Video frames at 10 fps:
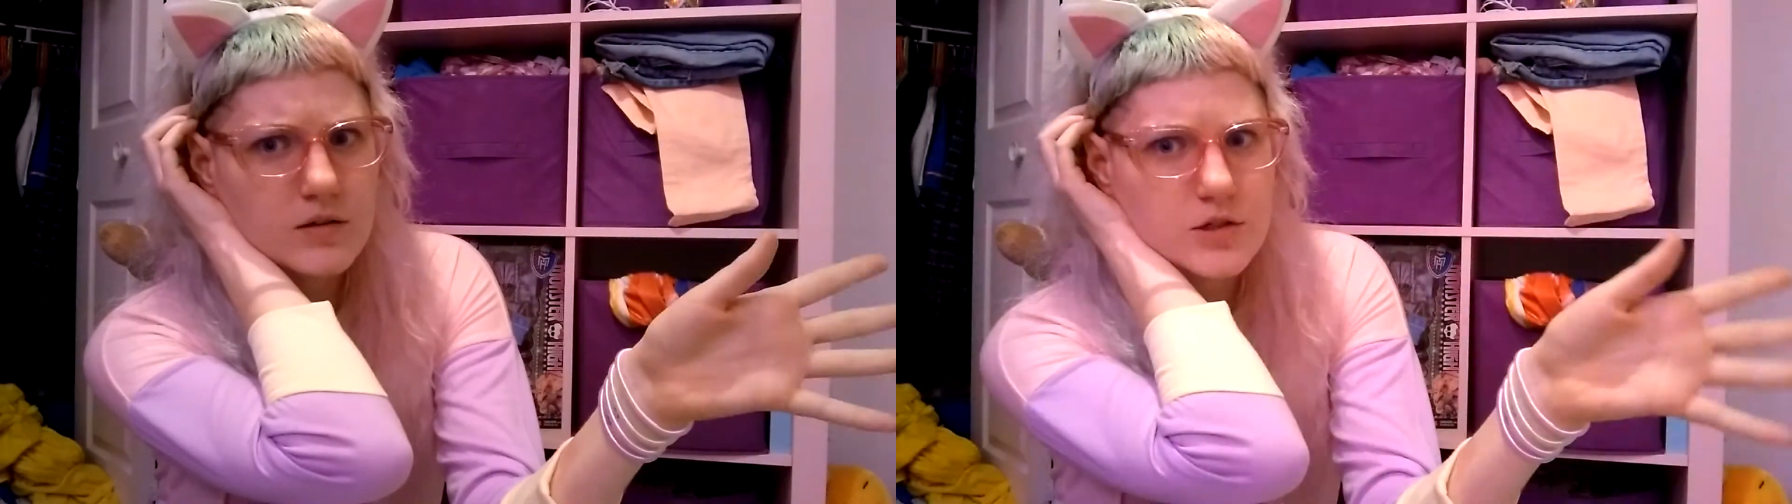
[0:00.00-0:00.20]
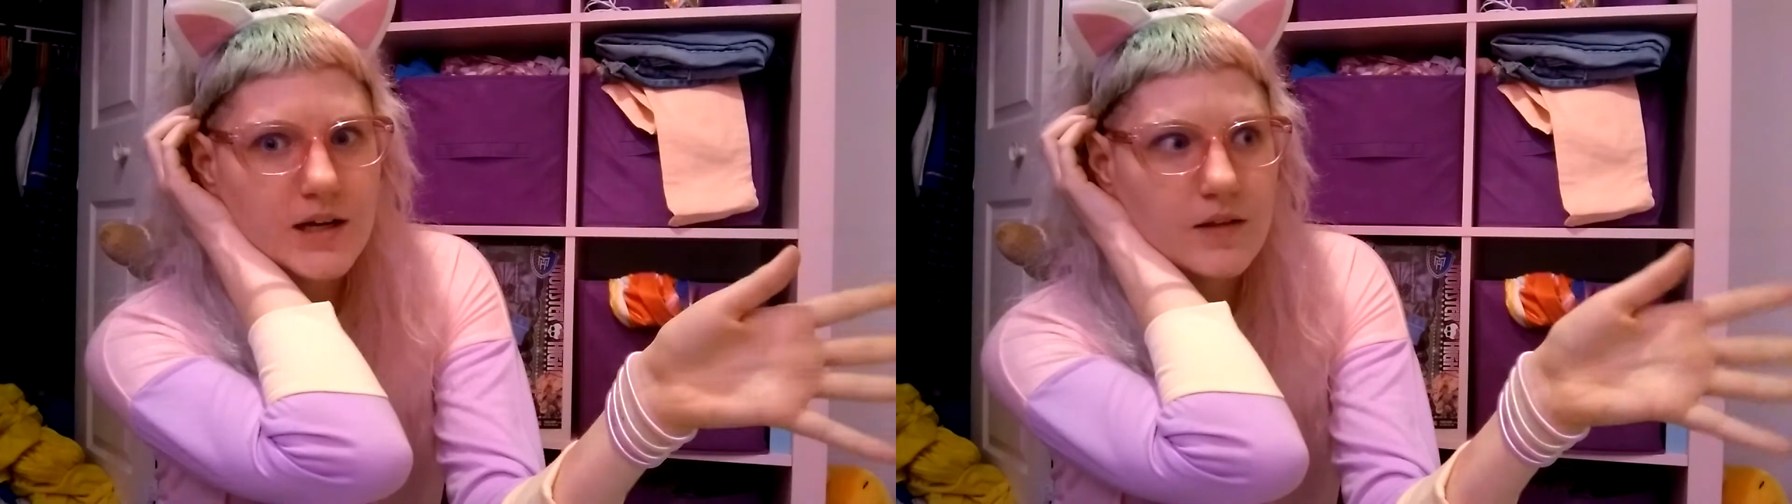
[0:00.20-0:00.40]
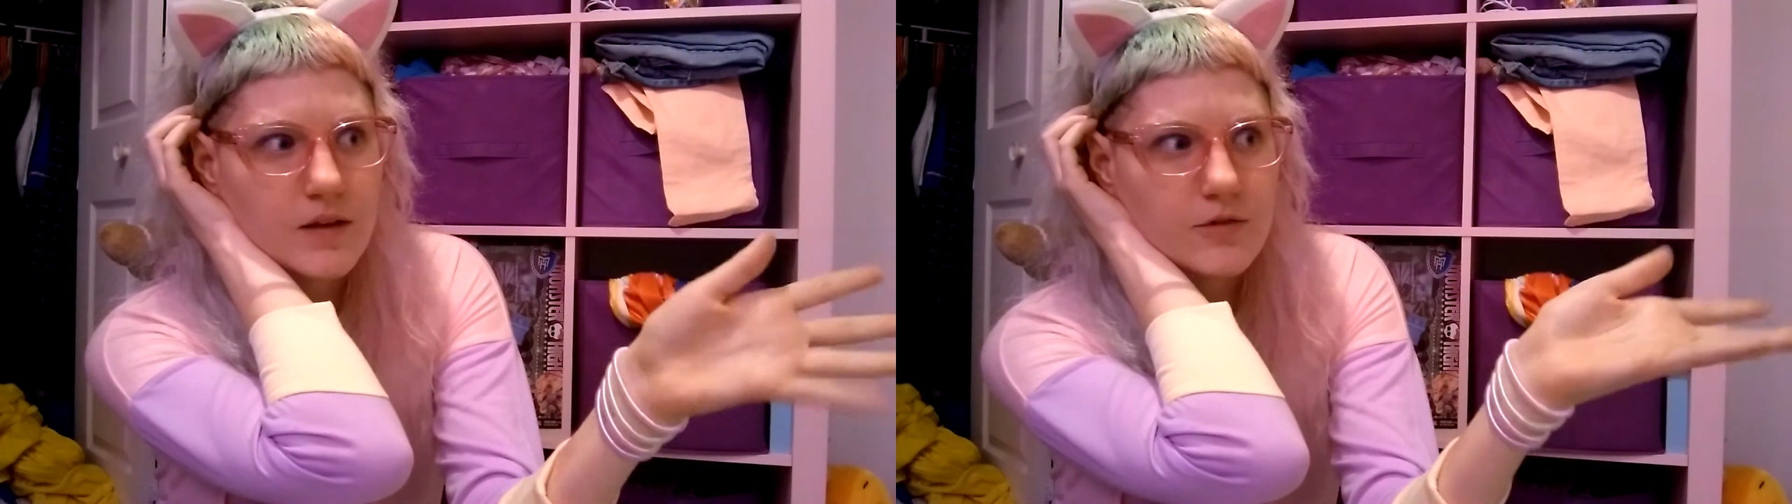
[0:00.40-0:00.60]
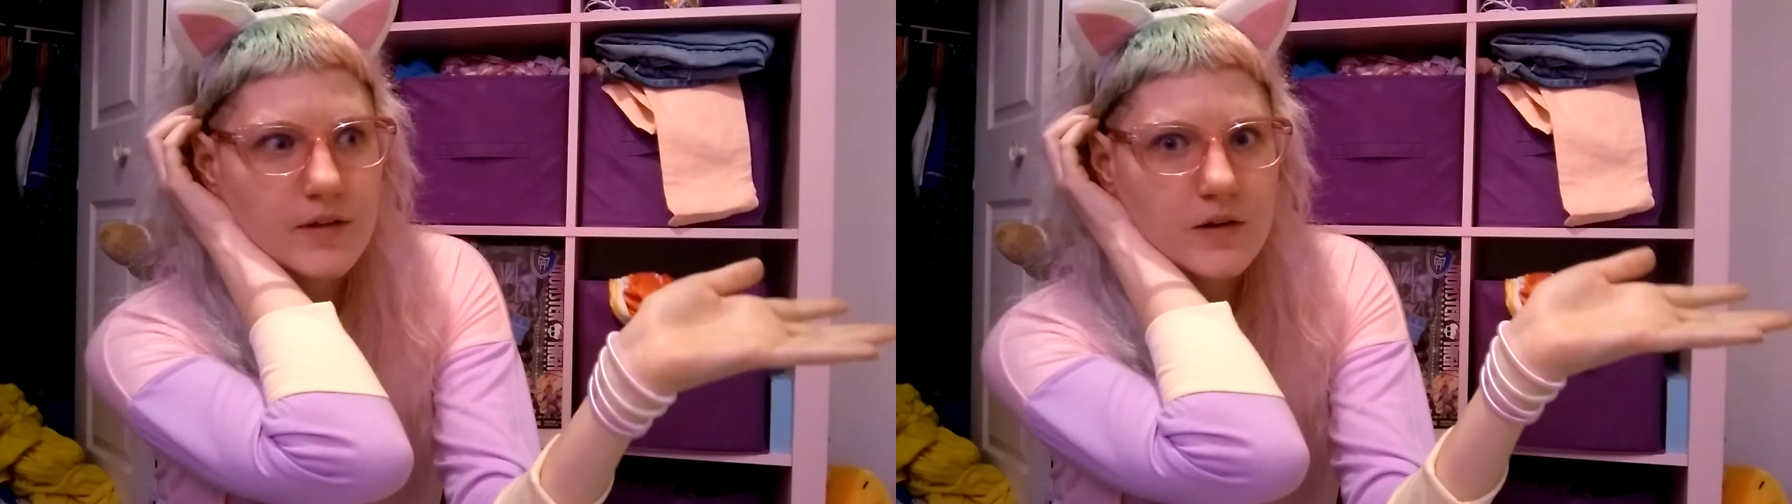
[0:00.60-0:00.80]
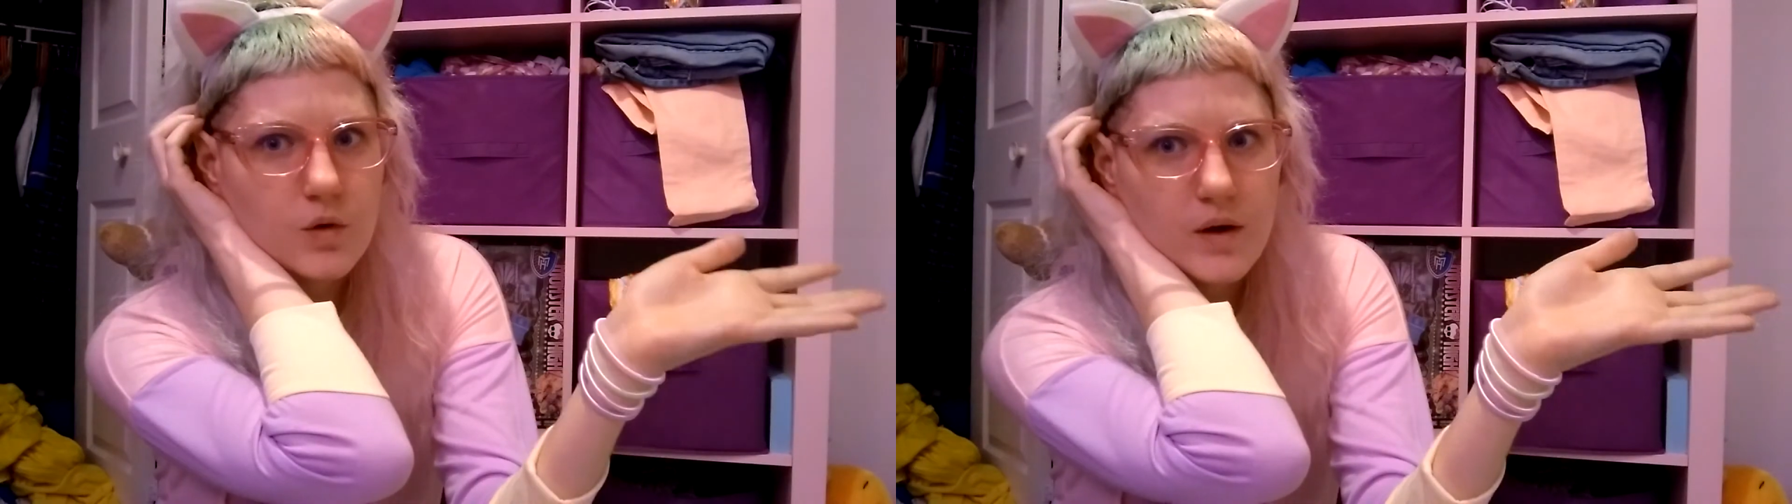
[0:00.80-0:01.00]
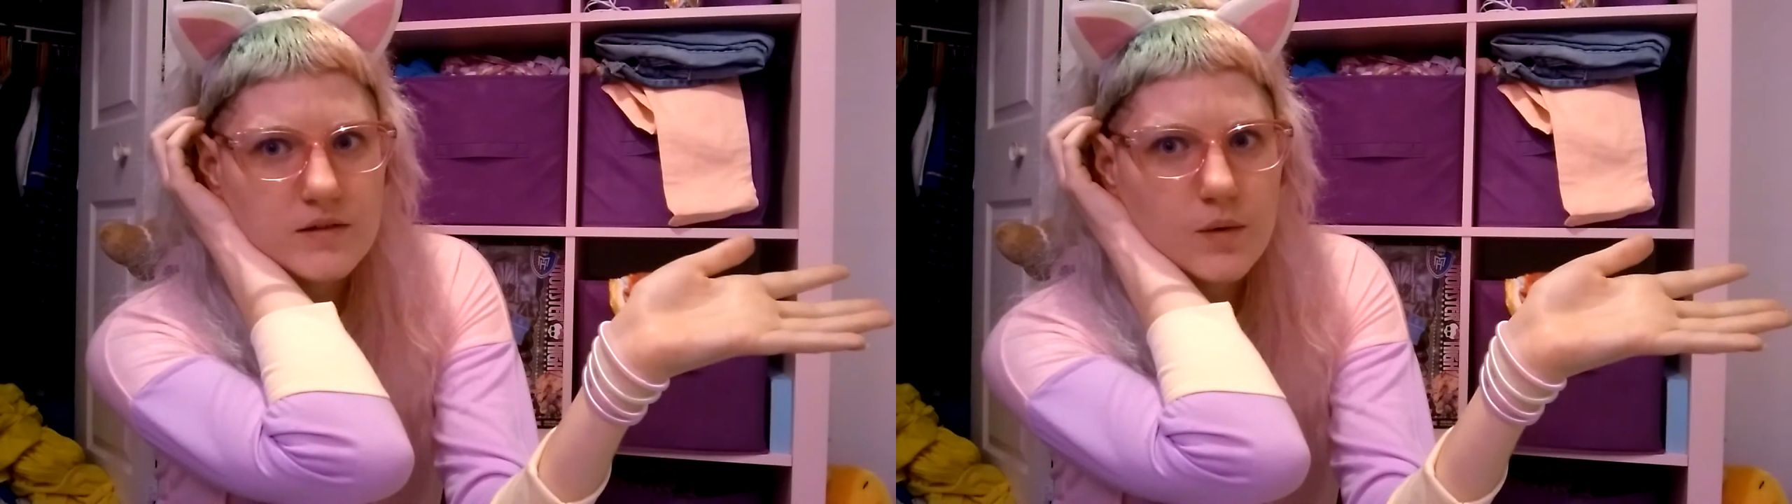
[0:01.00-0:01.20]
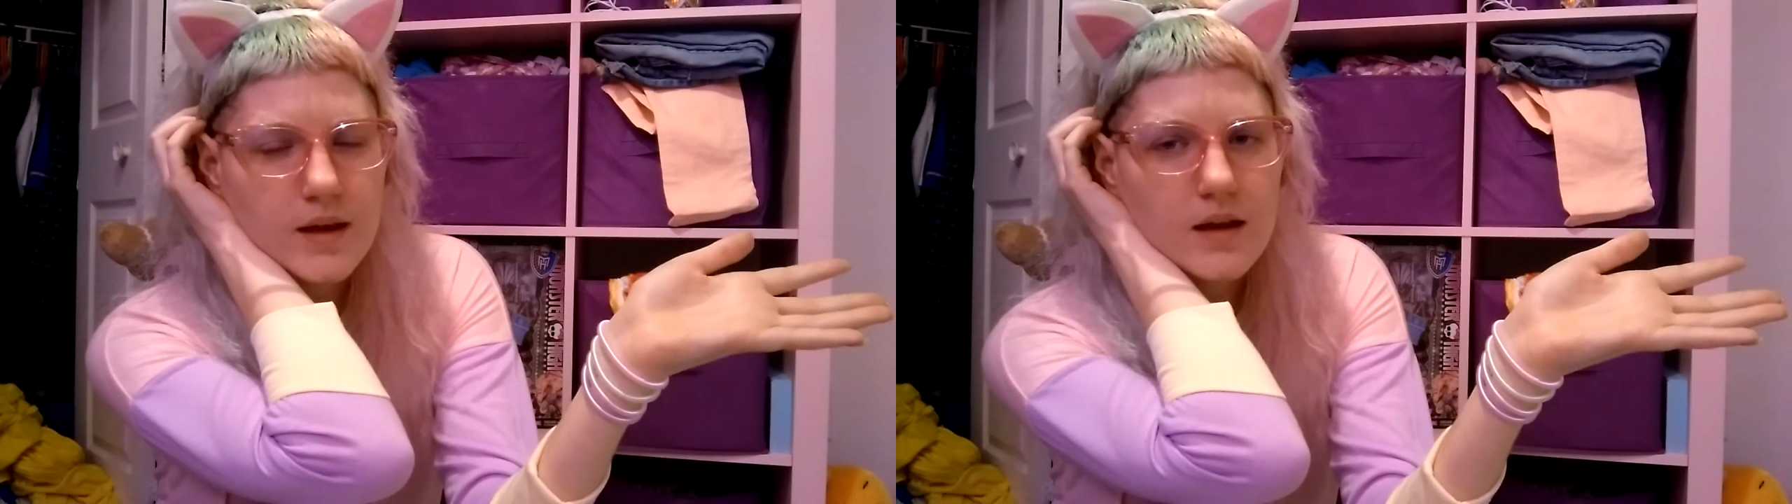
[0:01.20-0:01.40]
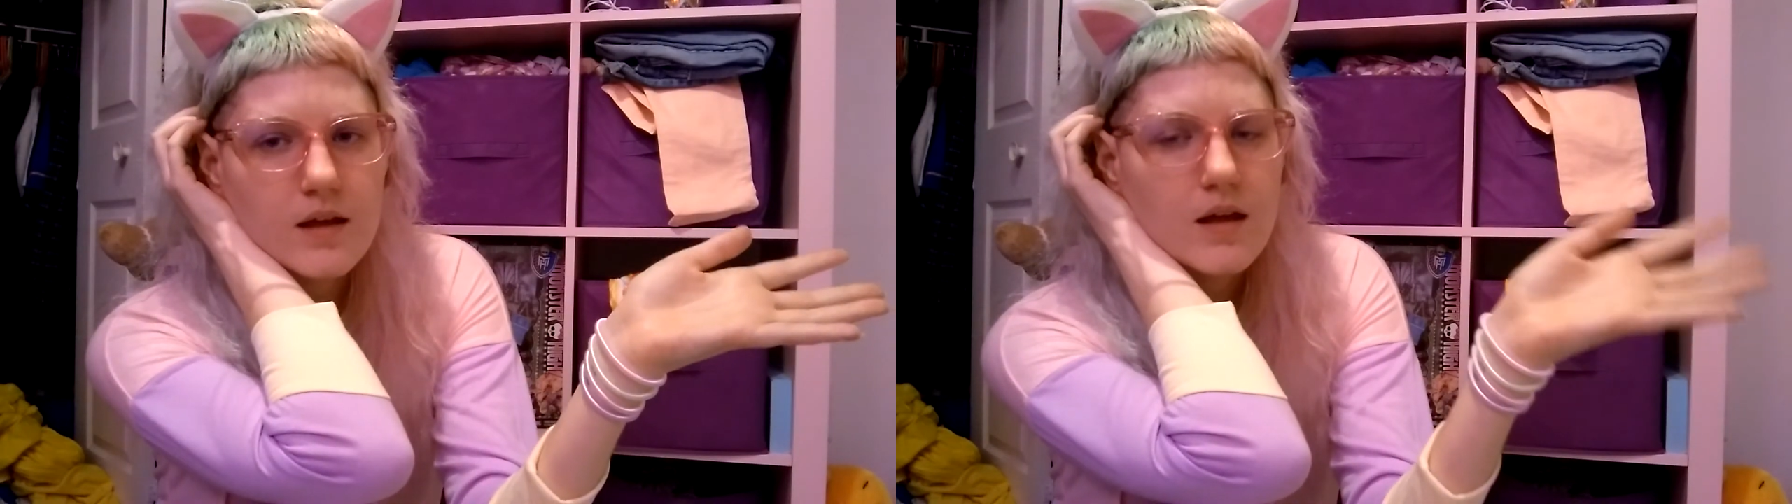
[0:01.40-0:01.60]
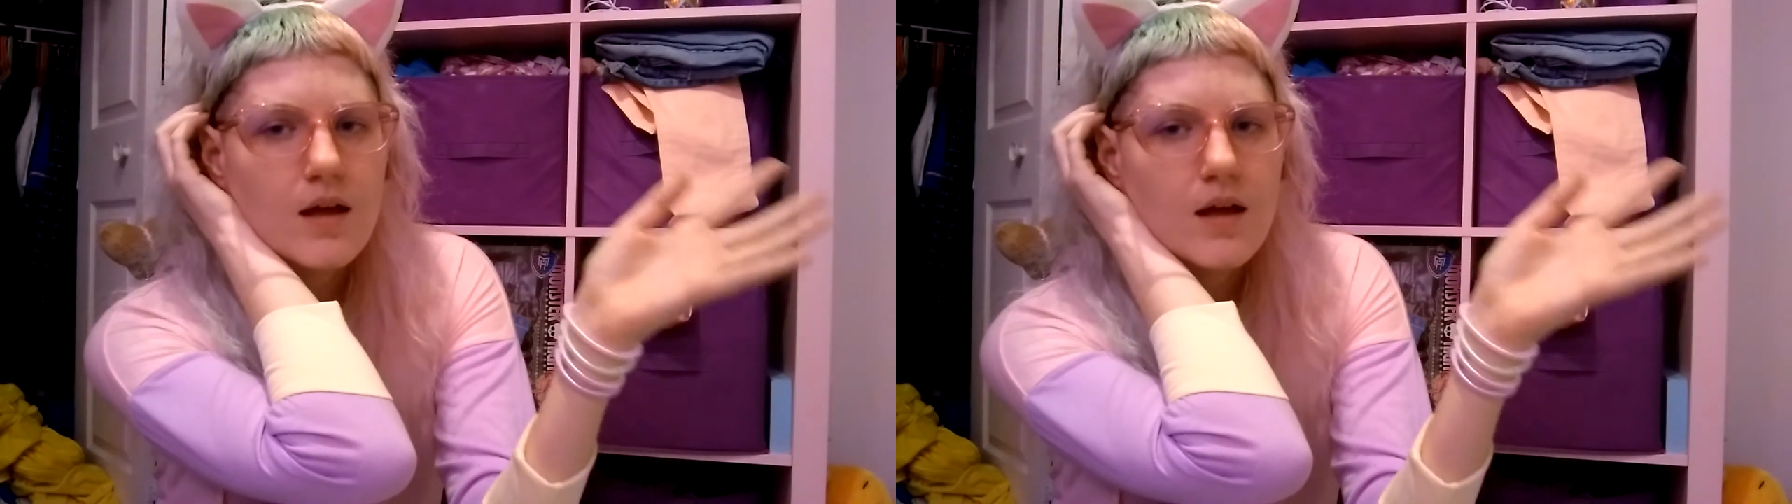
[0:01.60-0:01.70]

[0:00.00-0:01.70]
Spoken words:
chicken liver, like, twice a week,